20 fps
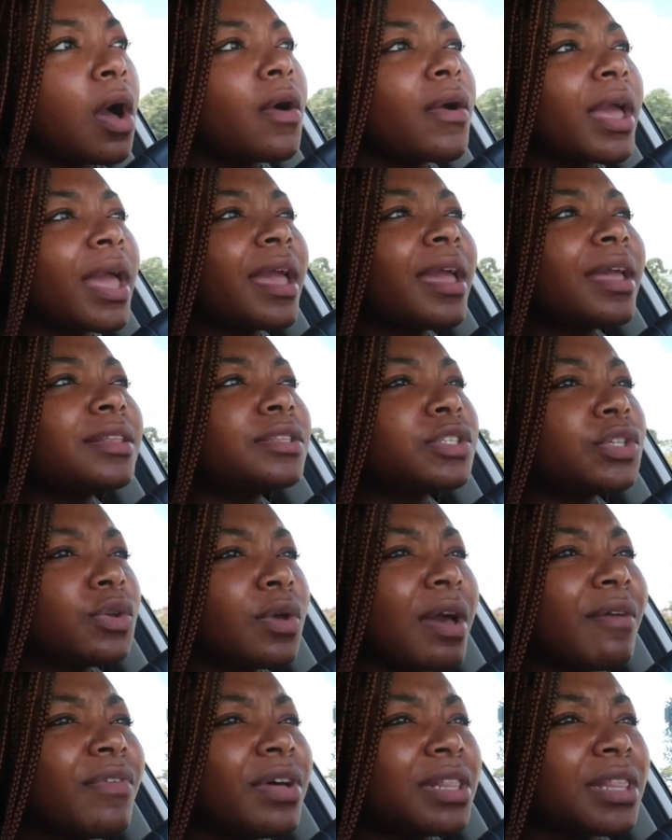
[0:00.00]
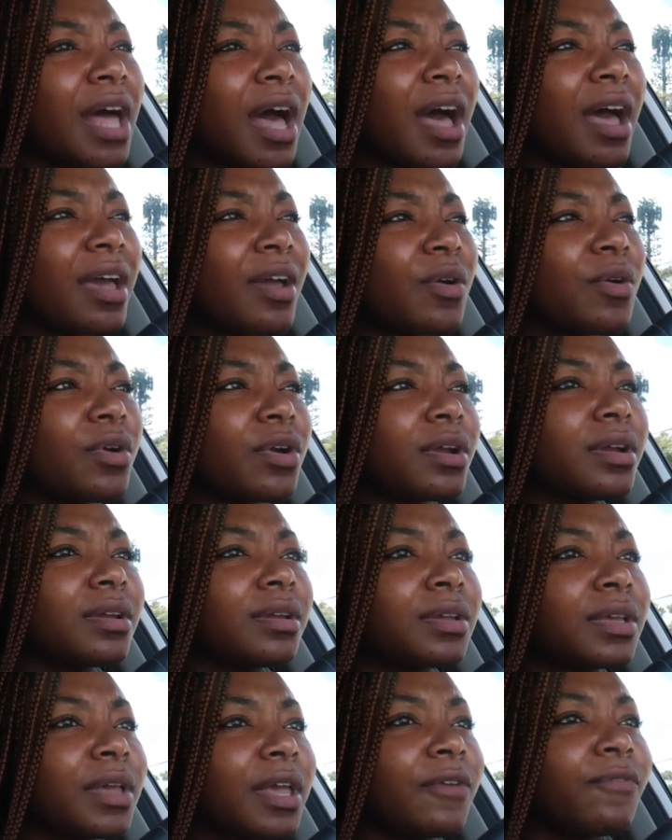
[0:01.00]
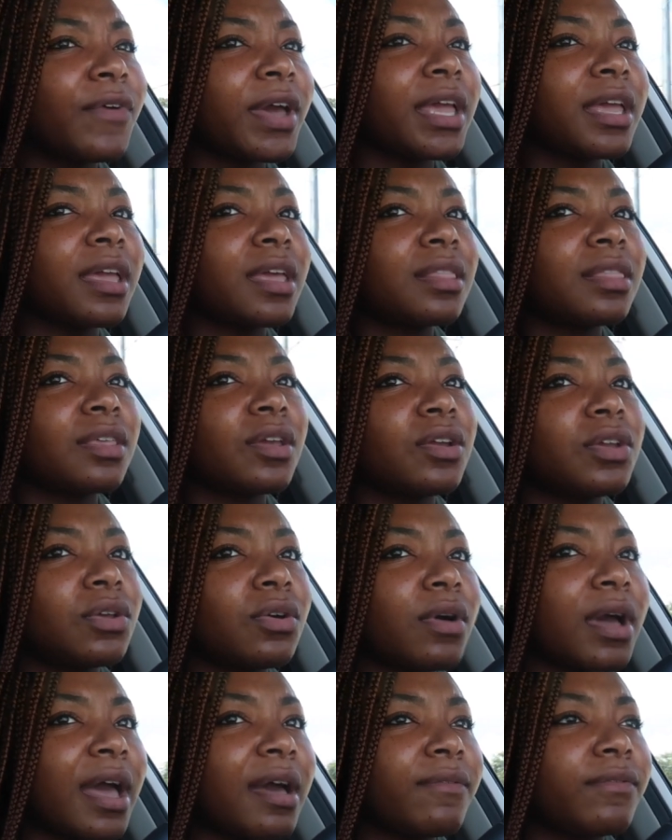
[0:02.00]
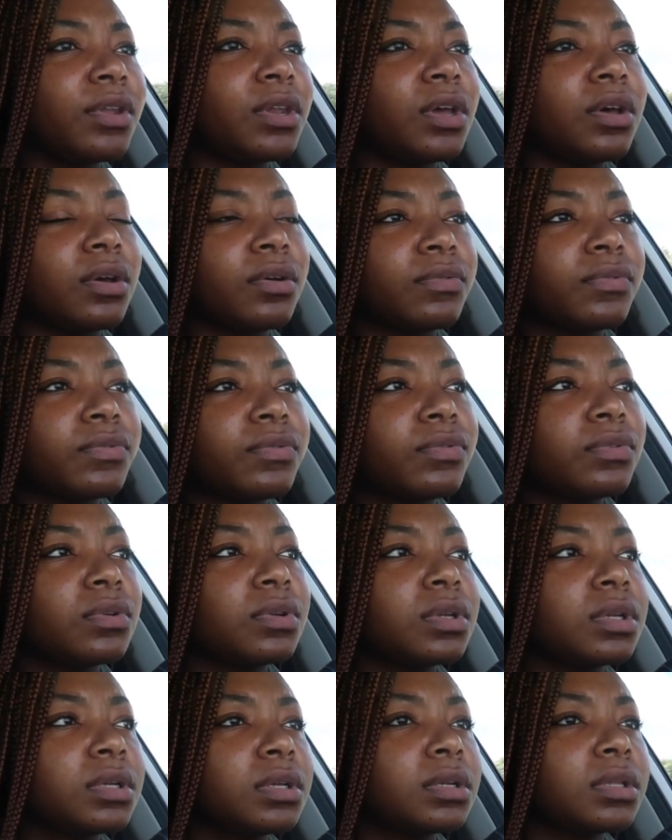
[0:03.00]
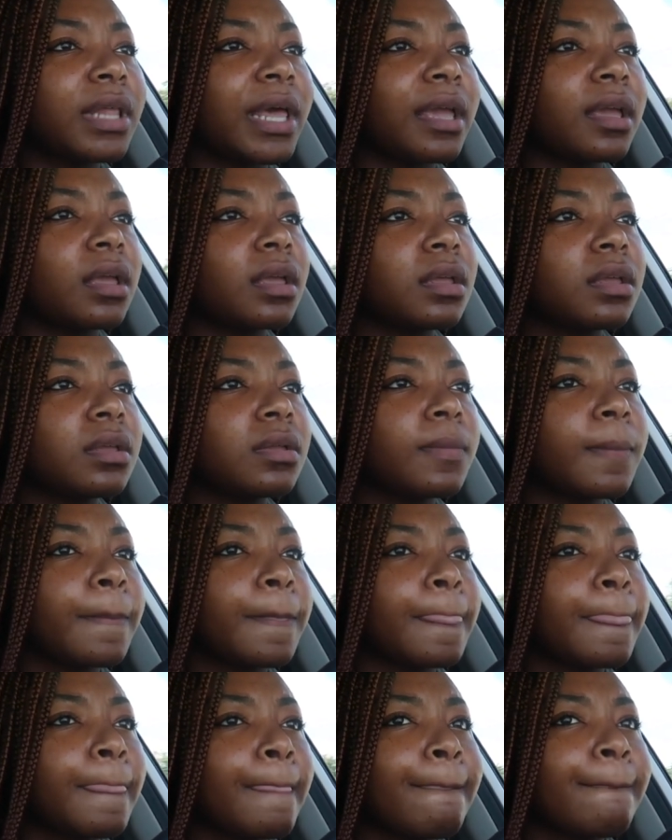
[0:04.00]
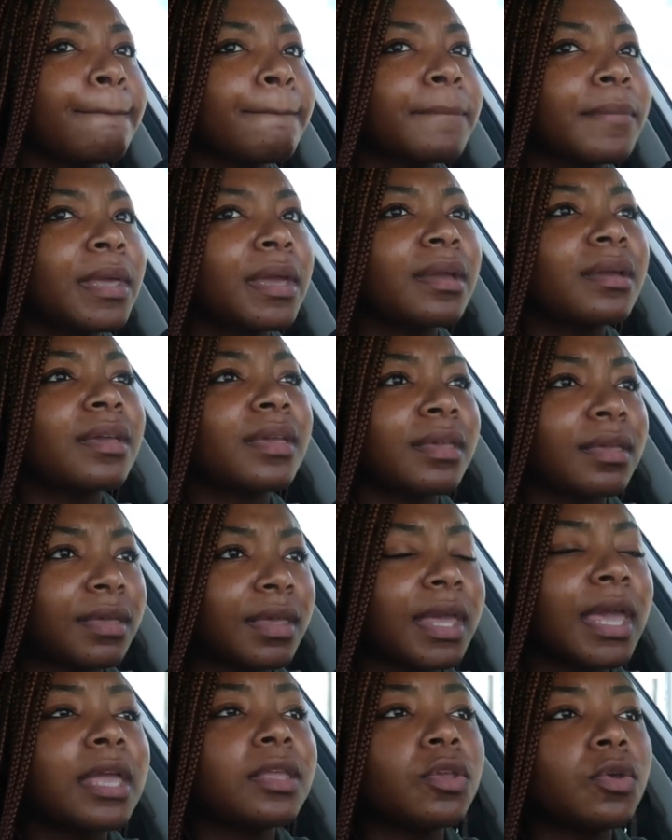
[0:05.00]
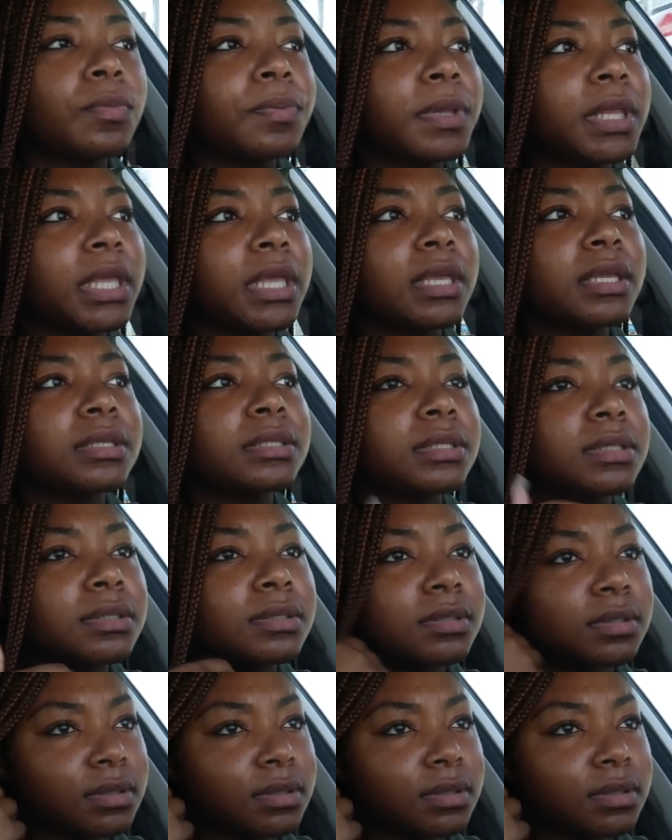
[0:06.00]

Okay, and do you have a lot, or if I get there, you'll have enough? Like, uh, do you want me to put this on hold for you? Can you please?